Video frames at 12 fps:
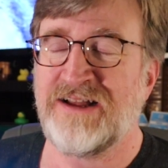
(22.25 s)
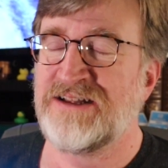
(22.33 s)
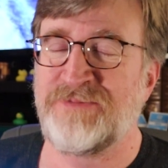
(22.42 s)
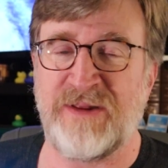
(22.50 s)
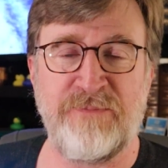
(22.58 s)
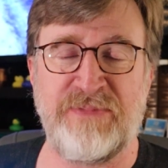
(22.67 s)

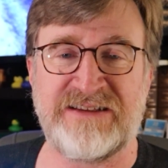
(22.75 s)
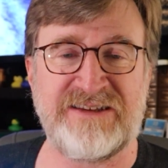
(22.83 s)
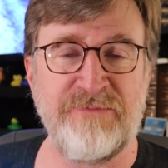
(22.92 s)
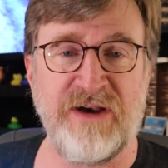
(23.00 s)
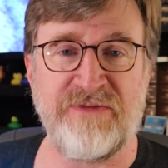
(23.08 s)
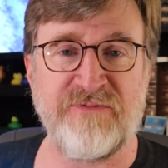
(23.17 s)
It's been a
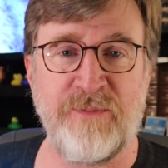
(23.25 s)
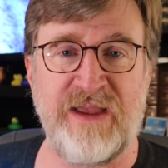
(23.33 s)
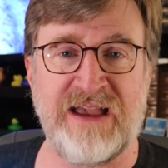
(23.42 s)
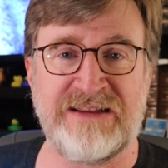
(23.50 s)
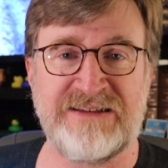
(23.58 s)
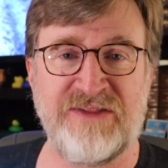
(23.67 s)
busy month for
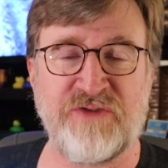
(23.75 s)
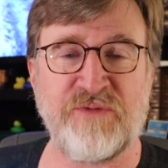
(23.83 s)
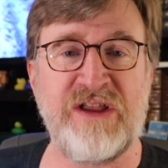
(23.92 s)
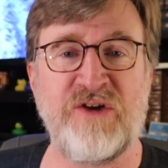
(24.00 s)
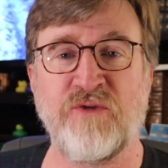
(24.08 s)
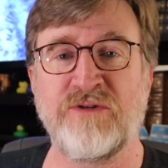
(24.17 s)
me. I did
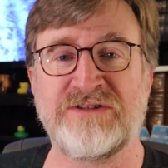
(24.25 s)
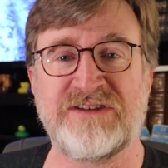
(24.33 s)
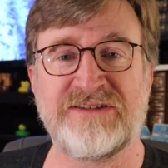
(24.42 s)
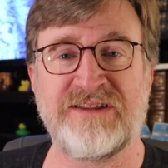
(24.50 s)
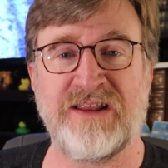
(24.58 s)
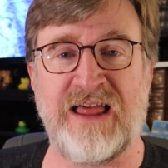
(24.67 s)
3
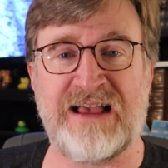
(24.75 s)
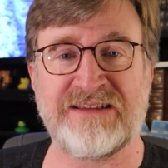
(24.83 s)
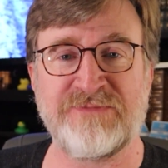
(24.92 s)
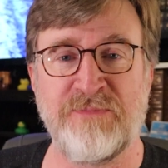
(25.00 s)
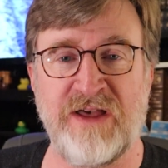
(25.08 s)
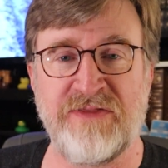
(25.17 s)
cruises in the
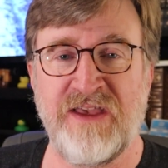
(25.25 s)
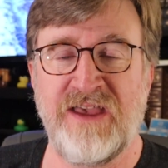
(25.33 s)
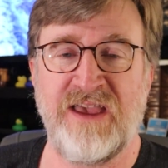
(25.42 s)
last month.